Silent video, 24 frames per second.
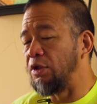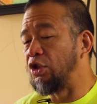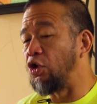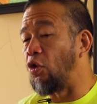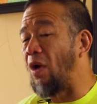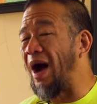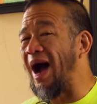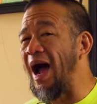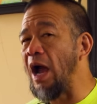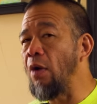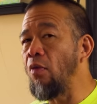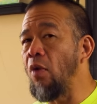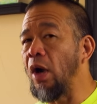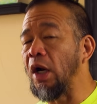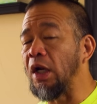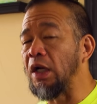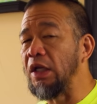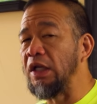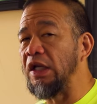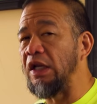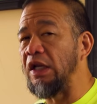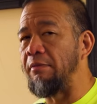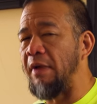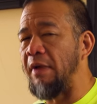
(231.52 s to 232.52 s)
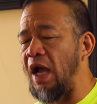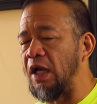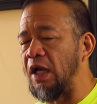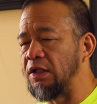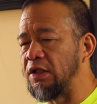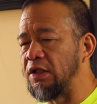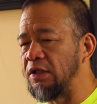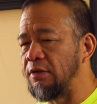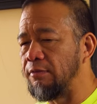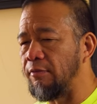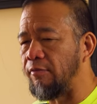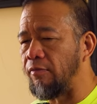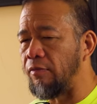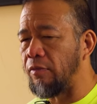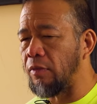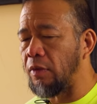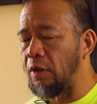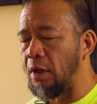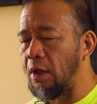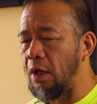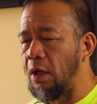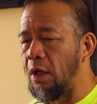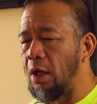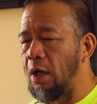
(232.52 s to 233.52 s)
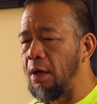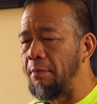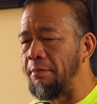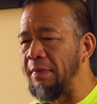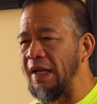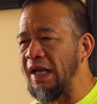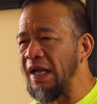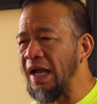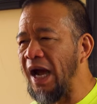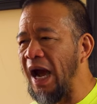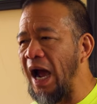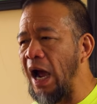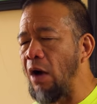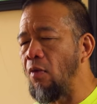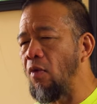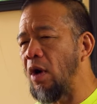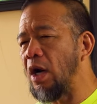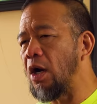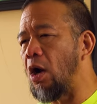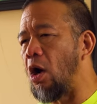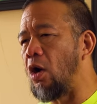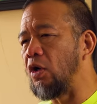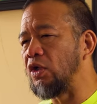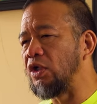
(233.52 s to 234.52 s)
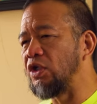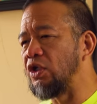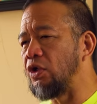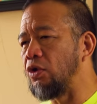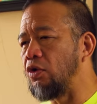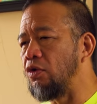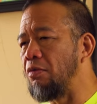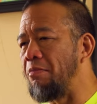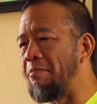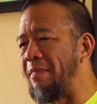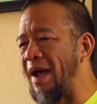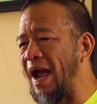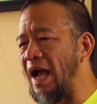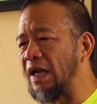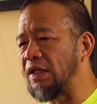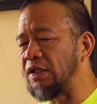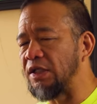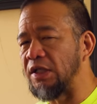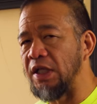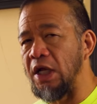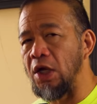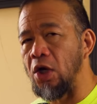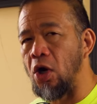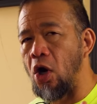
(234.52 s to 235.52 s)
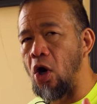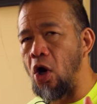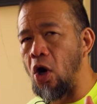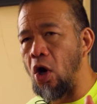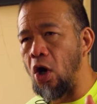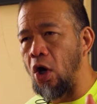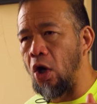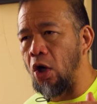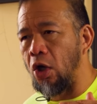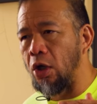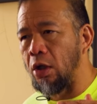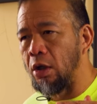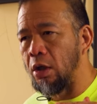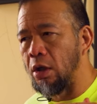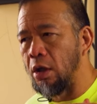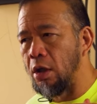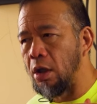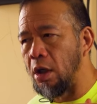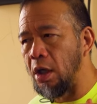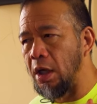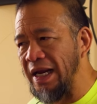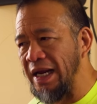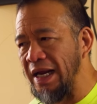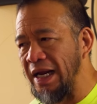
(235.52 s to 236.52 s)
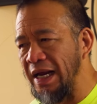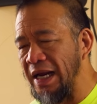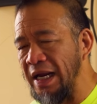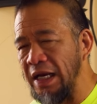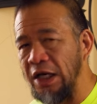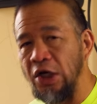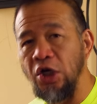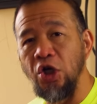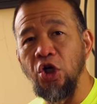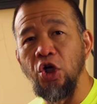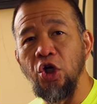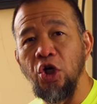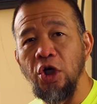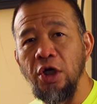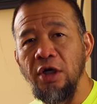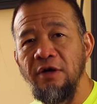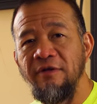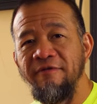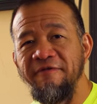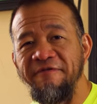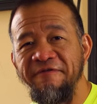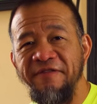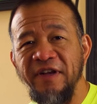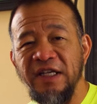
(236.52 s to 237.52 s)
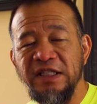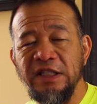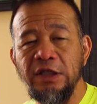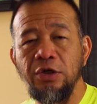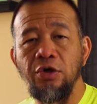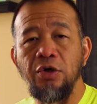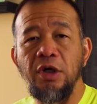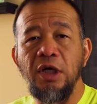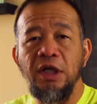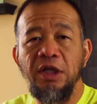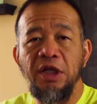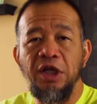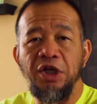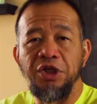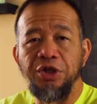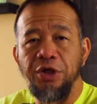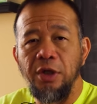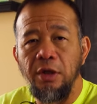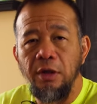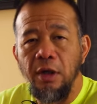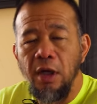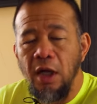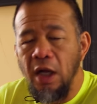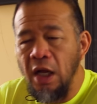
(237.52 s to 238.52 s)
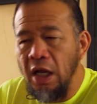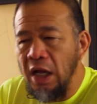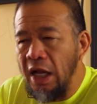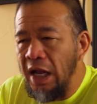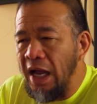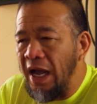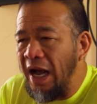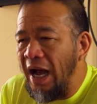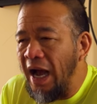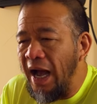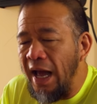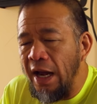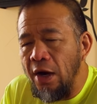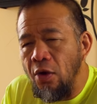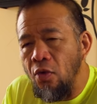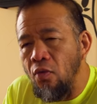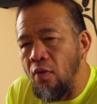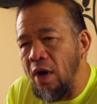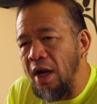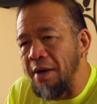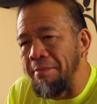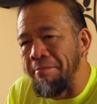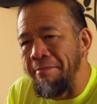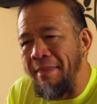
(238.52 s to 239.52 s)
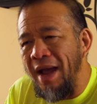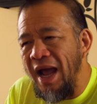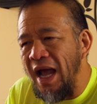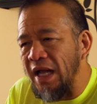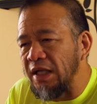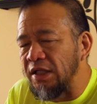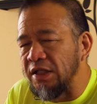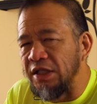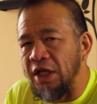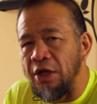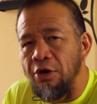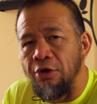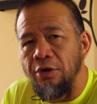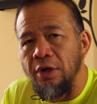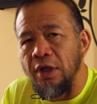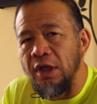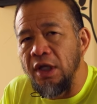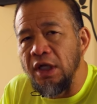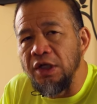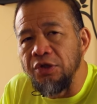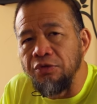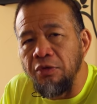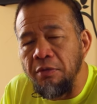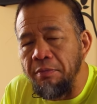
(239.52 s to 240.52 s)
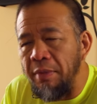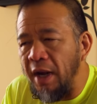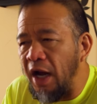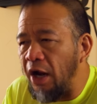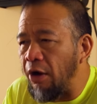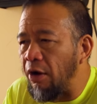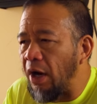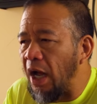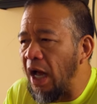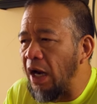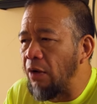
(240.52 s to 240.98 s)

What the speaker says: So I want clean mats. Me, I want also mats that are in good physical condition. I don't want mats that are in disrepair.